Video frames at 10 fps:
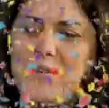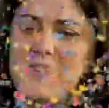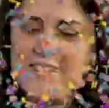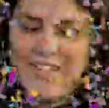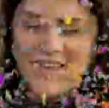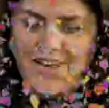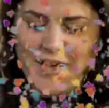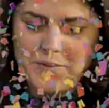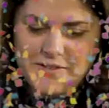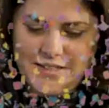was, uh, I
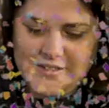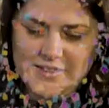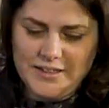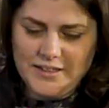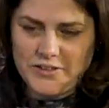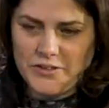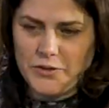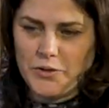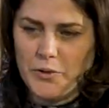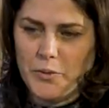was listening to
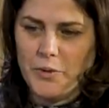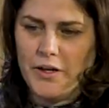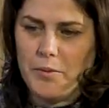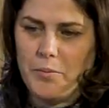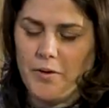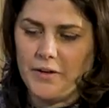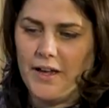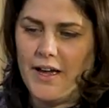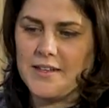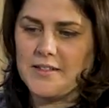you in a
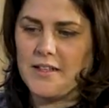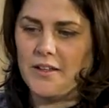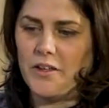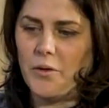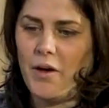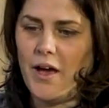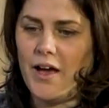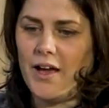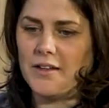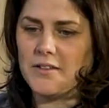podcast, and you
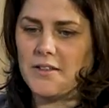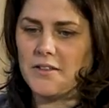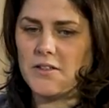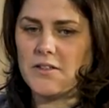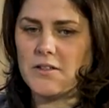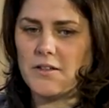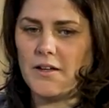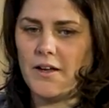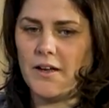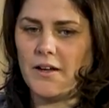had such a
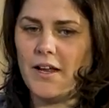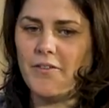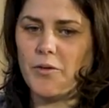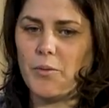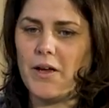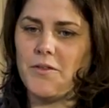uh, clever way